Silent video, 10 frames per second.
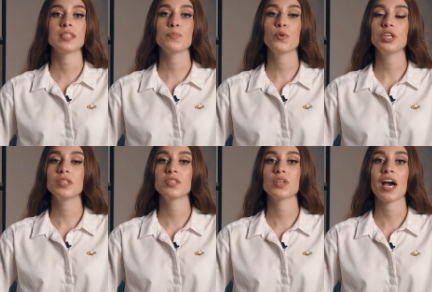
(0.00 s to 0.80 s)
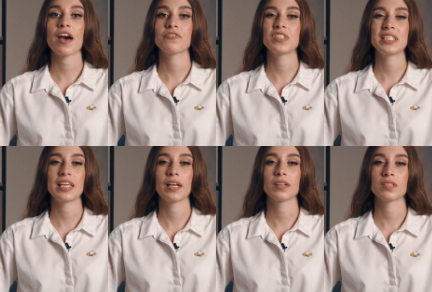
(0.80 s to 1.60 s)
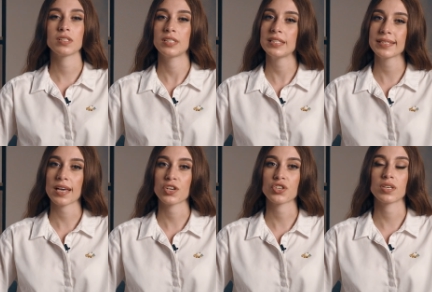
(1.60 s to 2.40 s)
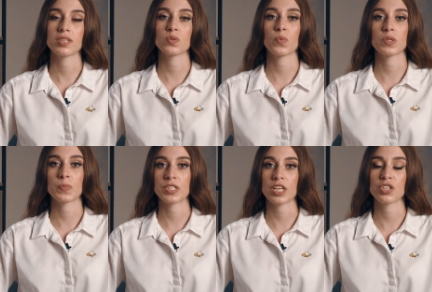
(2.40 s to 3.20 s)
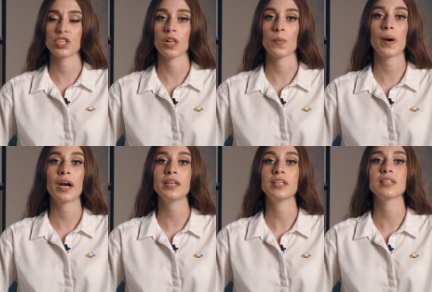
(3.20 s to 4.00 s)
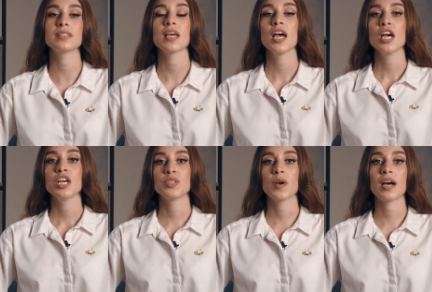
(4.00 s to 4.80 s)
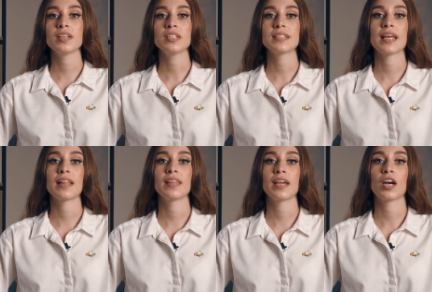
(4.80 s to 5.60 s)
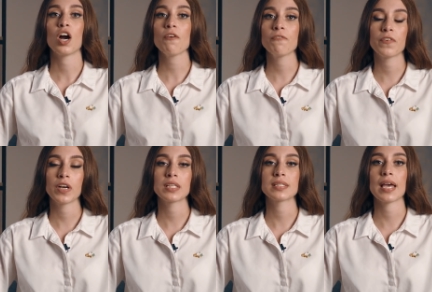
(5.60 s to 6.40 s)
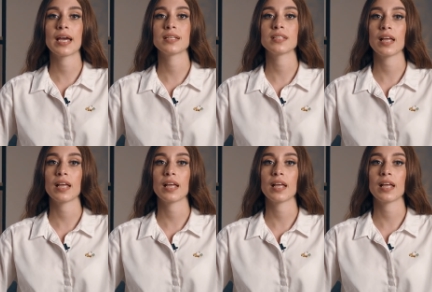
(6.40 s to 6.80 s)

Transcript: It's important to have detailed discussions with potential partners to understand their offerings and